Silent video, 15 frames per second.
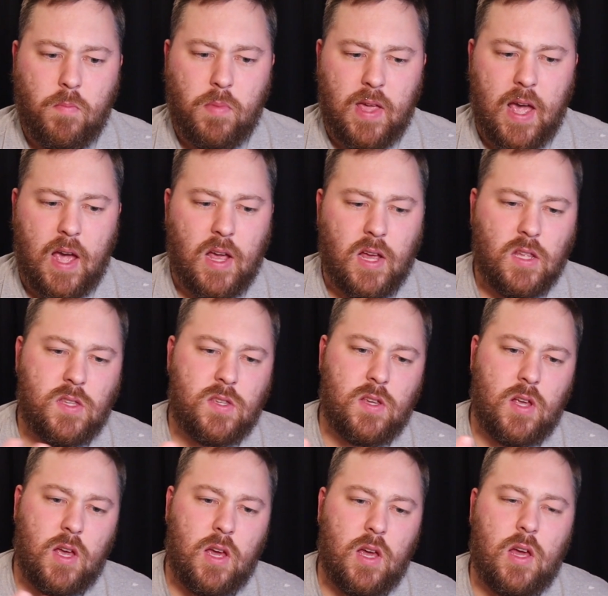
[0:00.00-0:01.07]
but yeah,
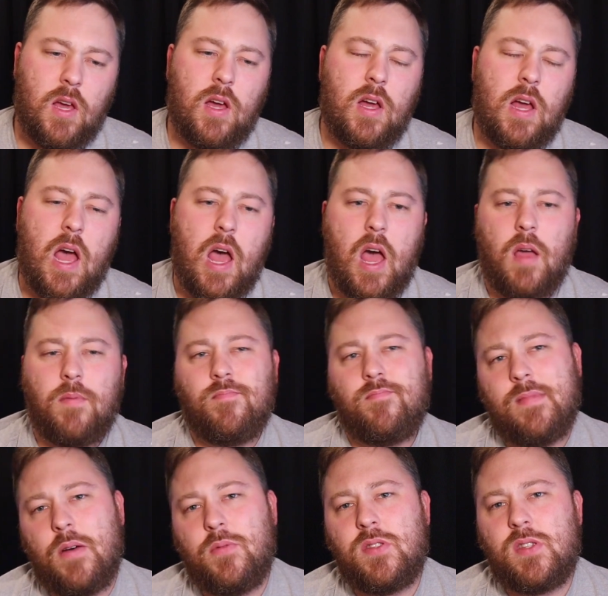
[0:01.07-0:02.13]
it's, uh,
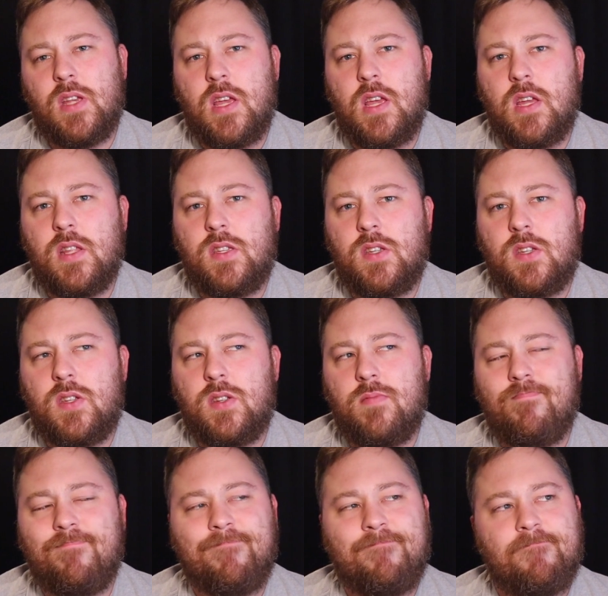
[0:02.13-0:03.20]
I would say it's,